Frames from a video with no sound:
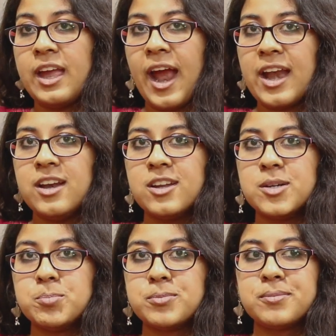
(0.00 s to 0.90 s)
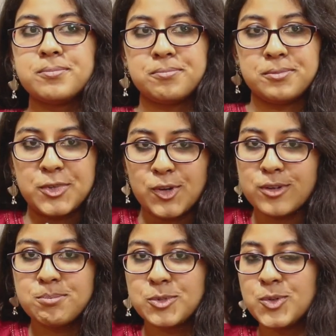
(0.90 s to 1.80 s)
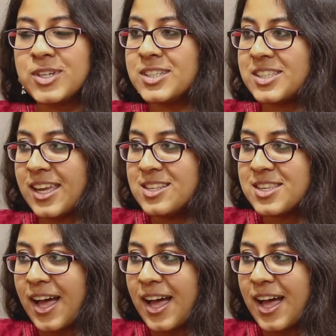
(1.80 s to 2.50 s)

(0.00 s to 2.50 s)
and 2 years hence